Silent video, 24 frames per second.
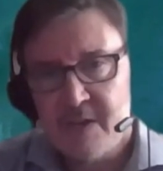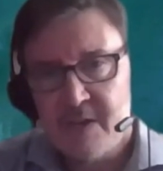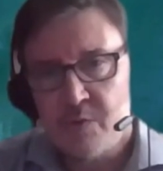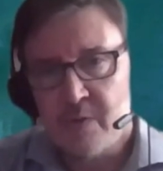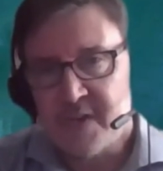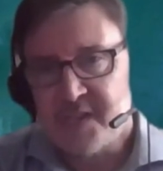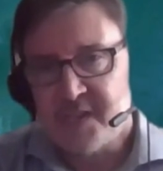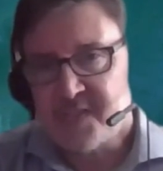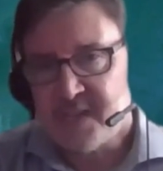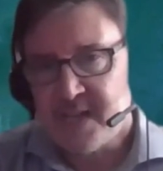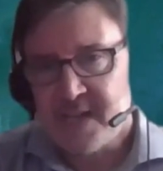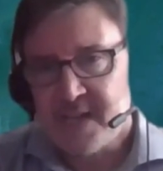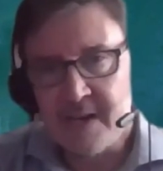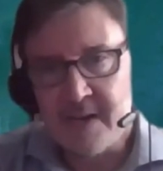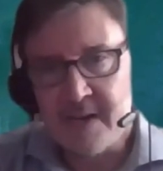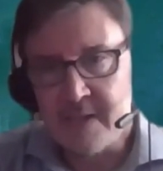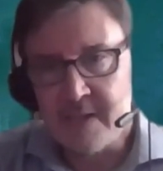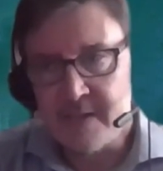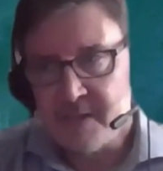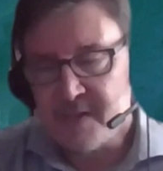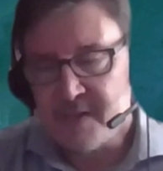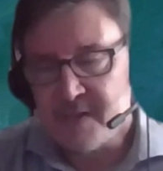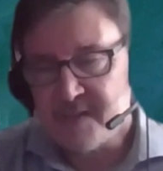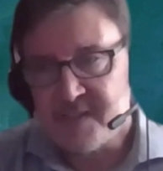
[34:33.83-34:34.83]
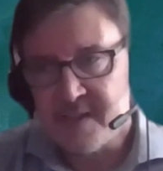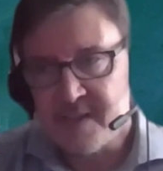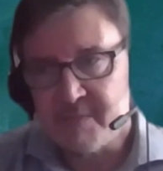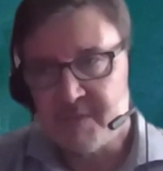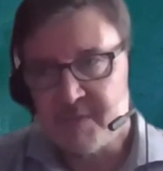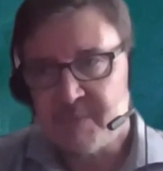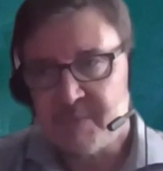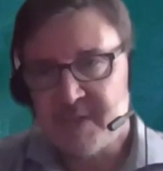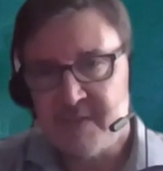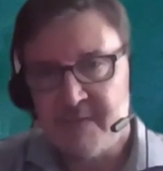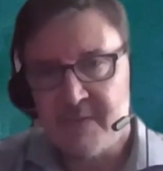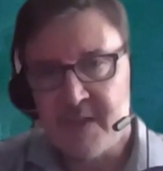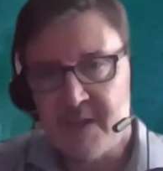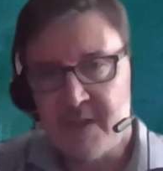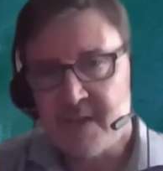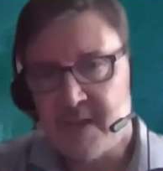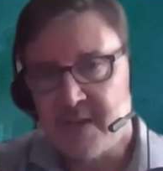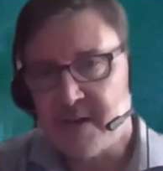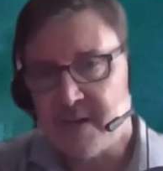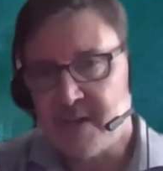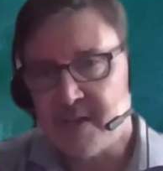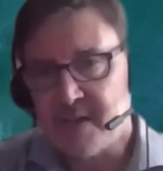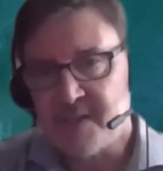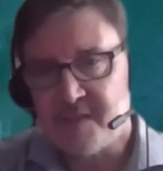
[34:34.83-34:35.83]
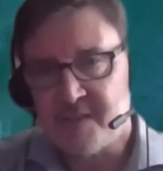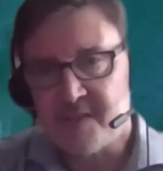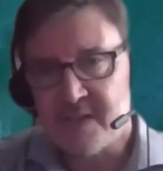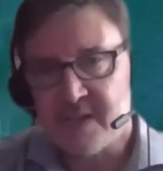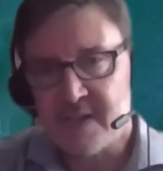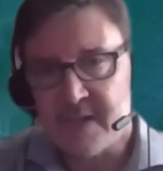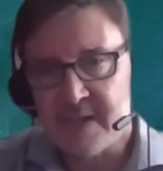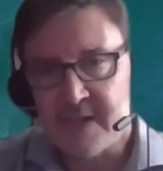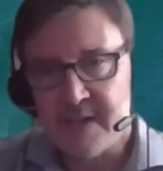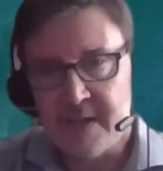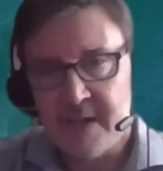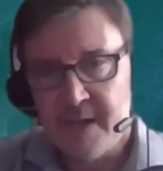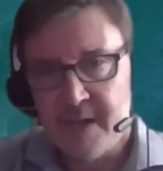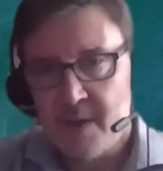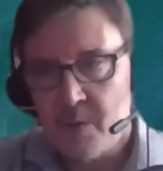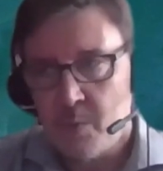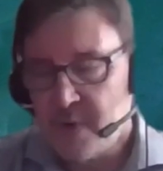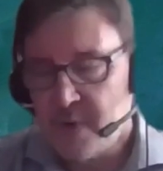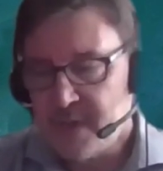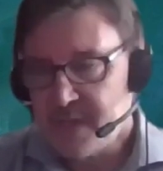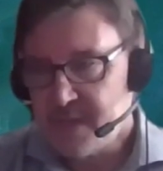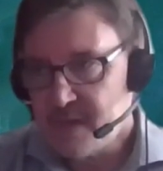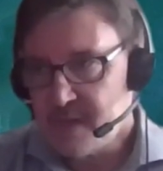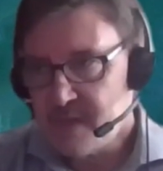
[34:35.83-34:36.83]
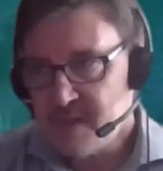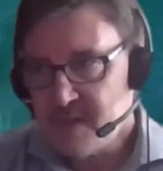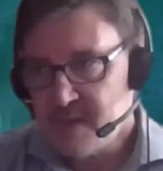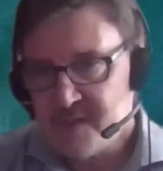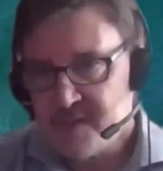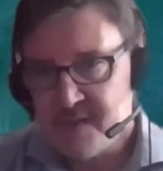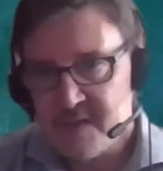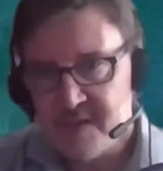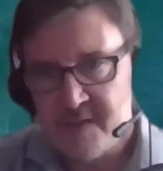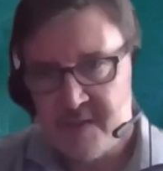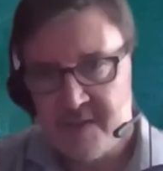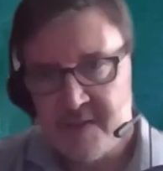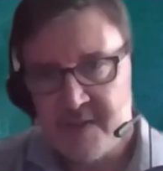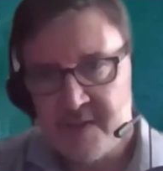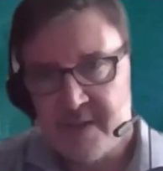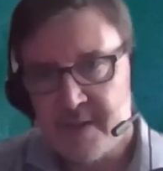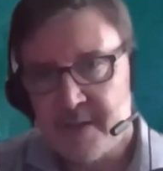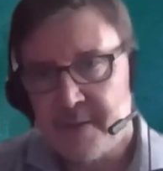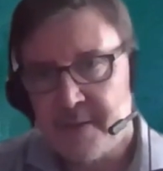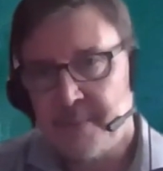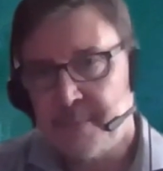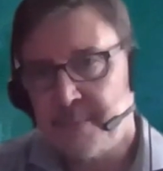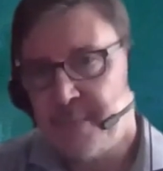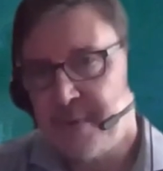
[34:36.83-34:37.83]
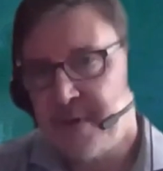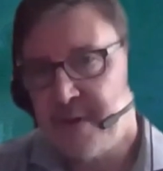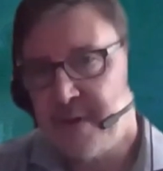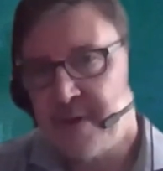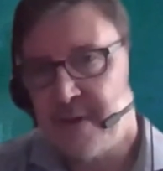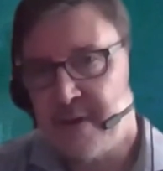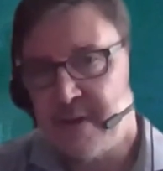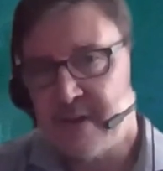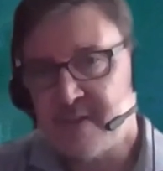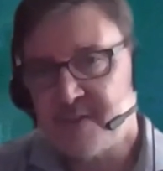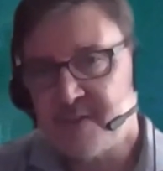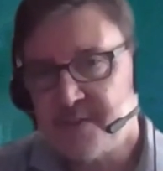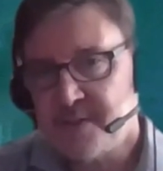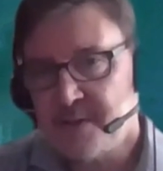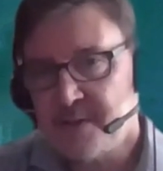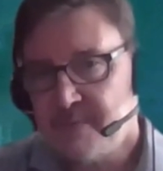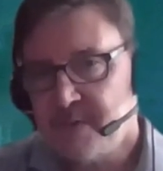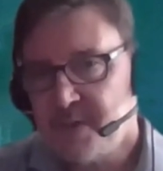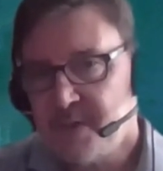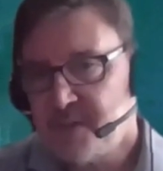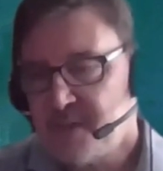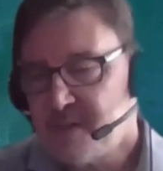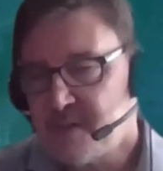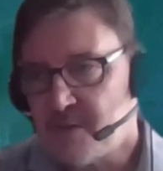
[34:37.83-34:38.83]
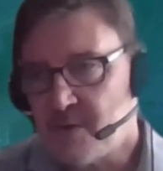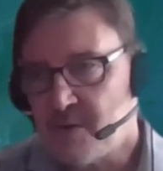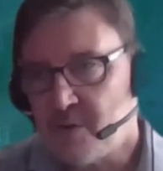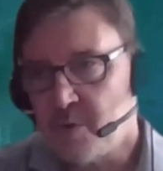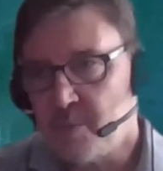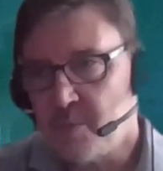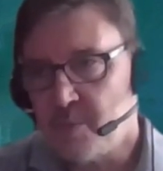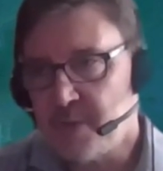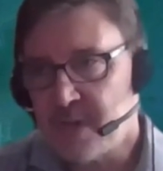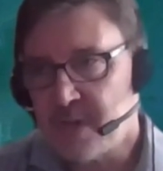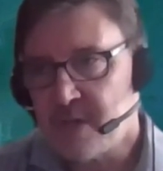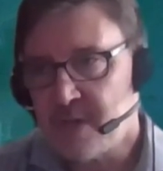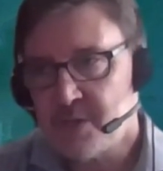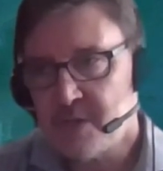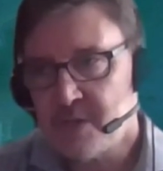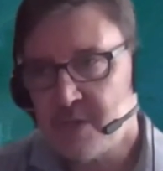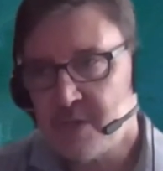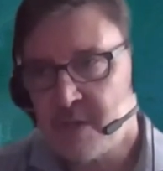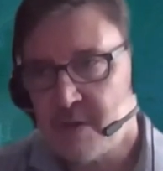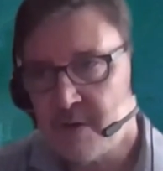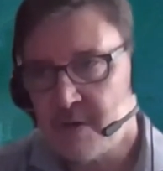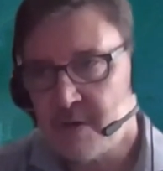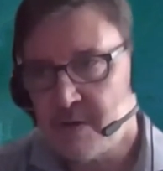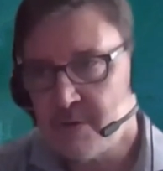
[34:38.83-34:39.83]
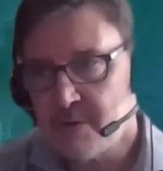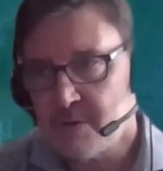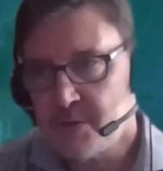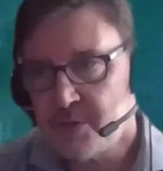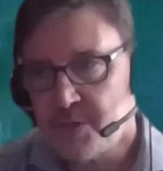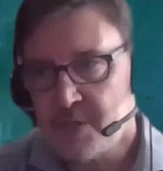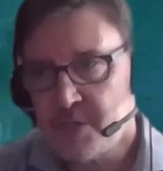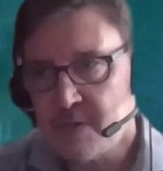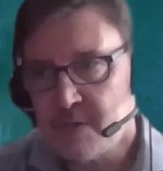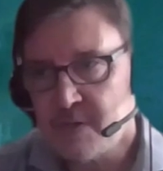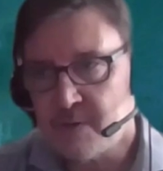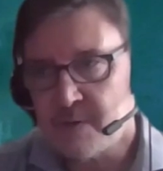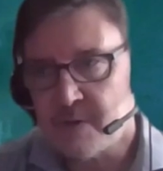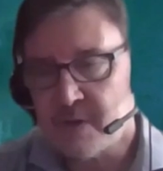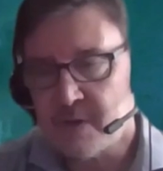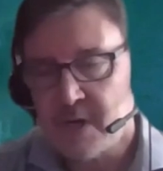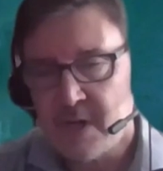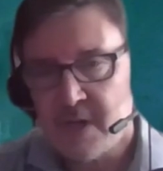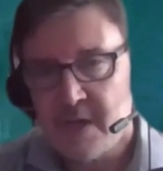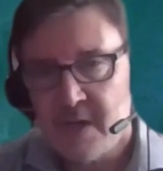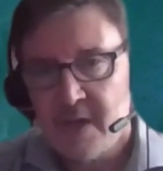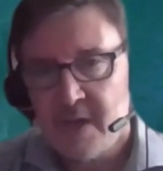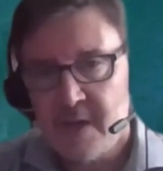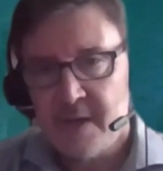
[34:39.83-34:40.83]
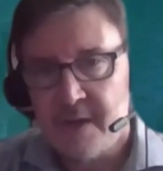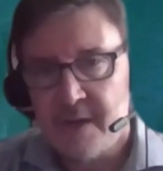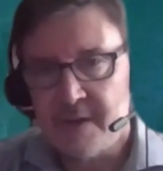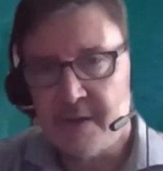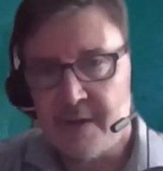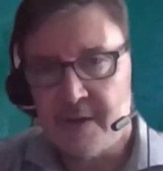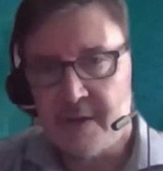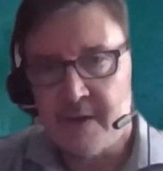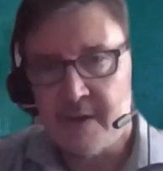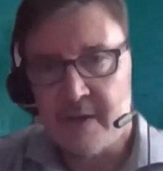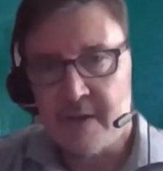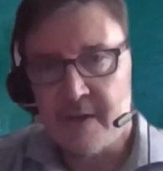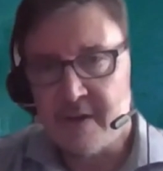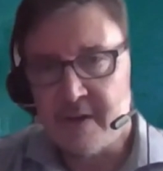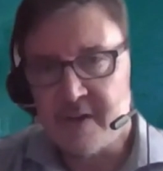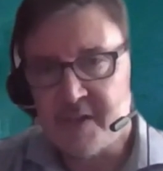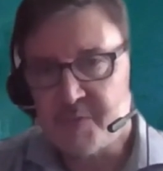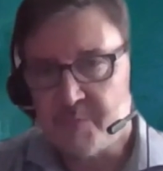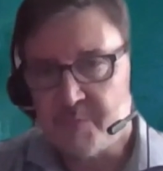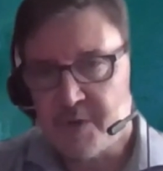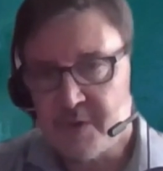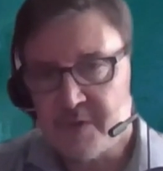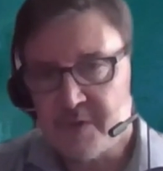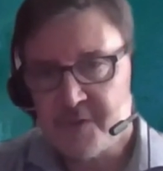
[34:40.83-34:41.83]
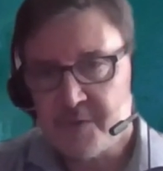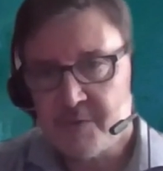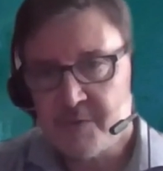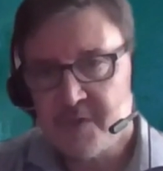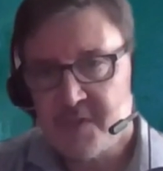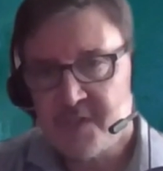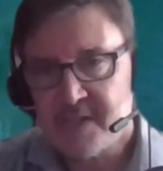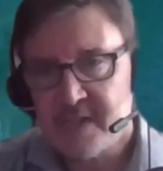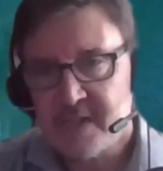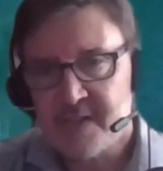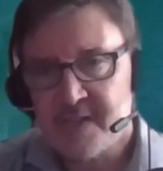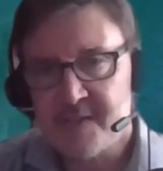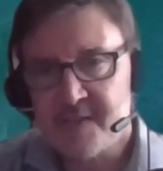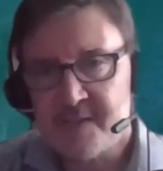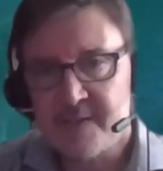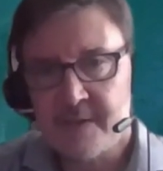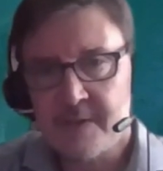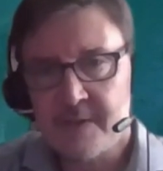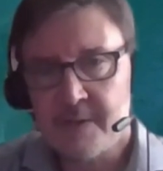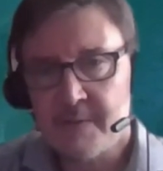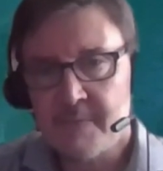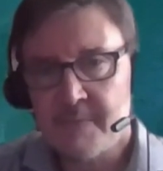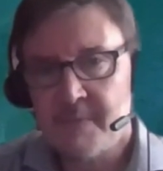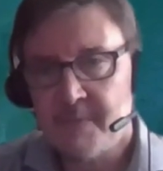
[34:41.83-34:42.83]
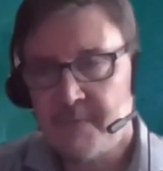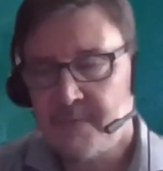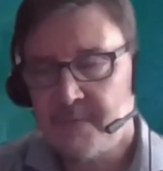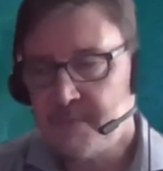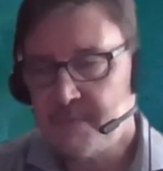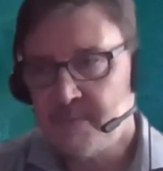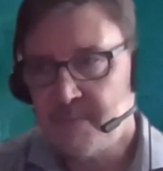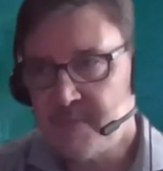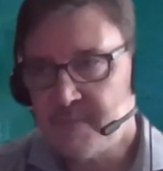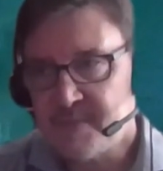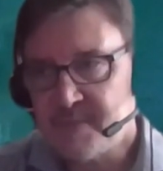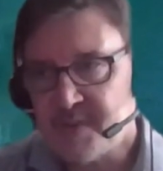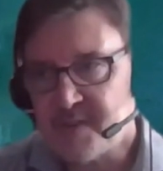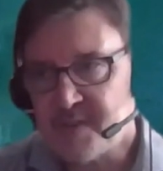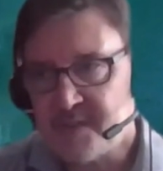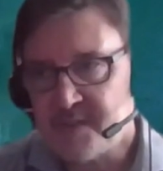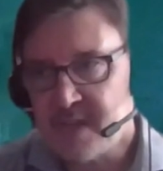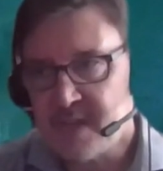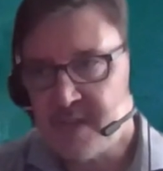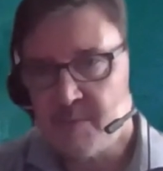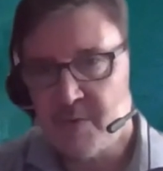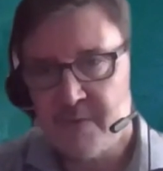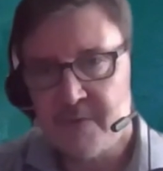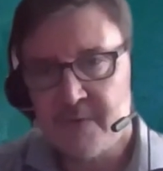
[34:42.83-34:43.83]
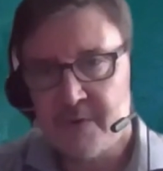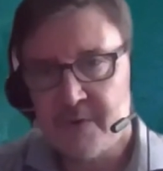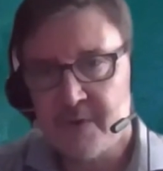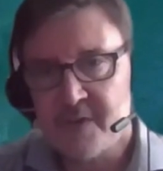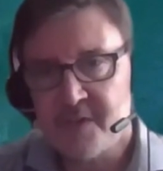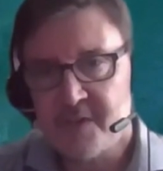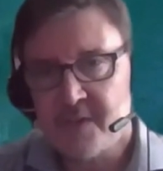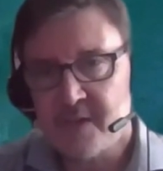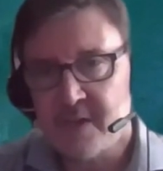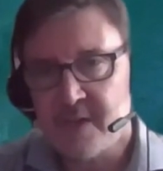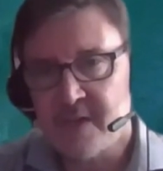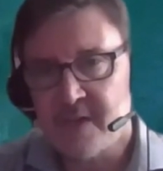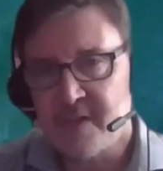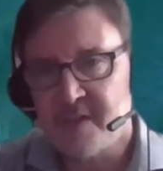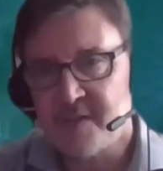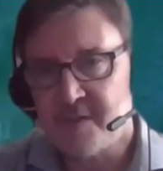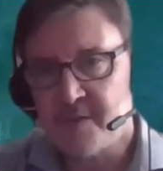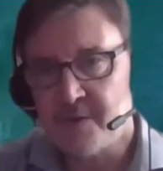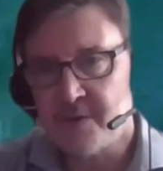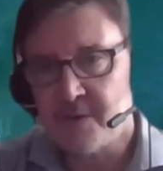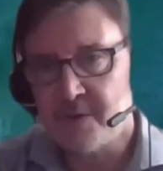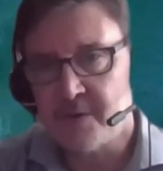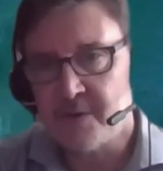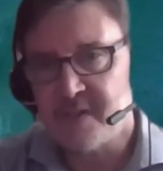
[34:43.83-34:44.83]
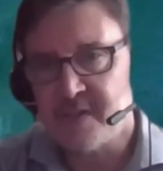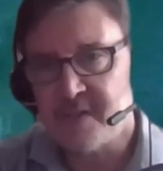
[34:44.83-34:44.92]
to excel in some specific areas, whether this is services or communication technology or response to disaster, sustainable forestry, and so on.